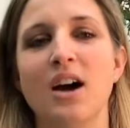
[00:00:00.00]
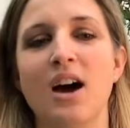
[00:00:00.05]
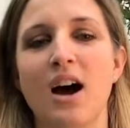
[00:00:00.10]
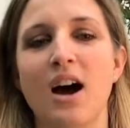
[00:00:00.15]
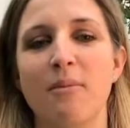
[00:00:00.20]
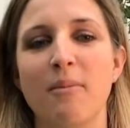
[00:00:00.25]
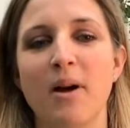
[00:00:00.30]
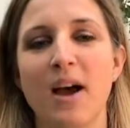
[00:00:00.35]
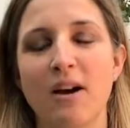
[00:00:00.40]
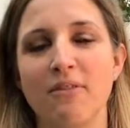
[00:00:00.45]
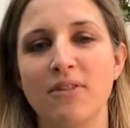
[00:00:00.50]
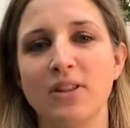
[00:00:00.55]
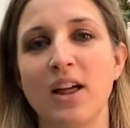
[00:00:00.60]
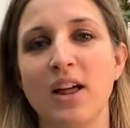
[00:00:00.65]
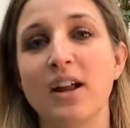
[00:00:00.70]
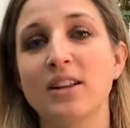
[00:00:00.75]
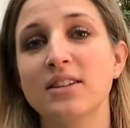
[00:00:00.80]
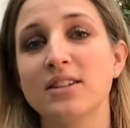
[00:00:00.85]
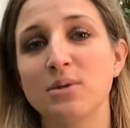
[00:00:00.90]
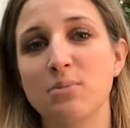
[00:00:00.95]
have a
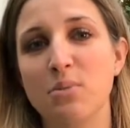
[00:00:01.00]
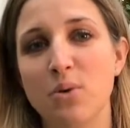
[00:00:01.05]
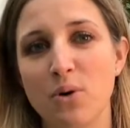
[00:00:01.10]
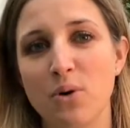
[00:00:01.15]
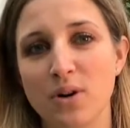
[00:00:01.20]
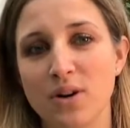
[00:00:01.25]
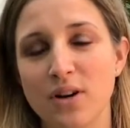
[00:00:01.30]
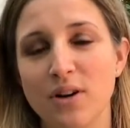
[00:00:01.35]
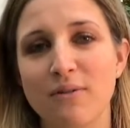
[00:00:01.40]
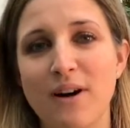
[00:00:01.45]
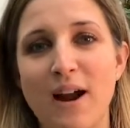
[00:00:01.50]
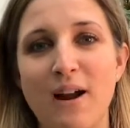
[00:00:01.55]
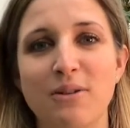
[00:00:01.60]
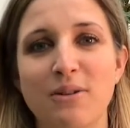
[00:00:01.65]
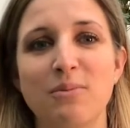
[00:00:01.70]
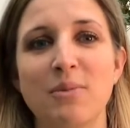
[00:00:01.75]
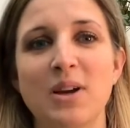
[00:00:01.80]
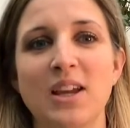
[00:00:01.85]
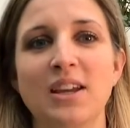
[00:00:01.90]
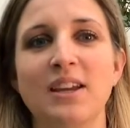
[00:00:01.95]
lot of support
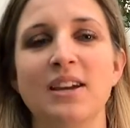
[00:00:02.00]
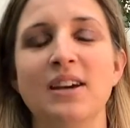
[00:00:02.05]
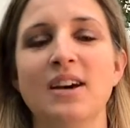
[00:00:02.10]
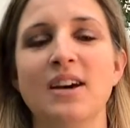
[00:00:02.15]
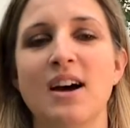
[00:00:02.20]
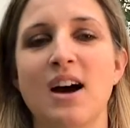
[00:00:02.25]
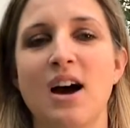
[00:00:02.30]
around me.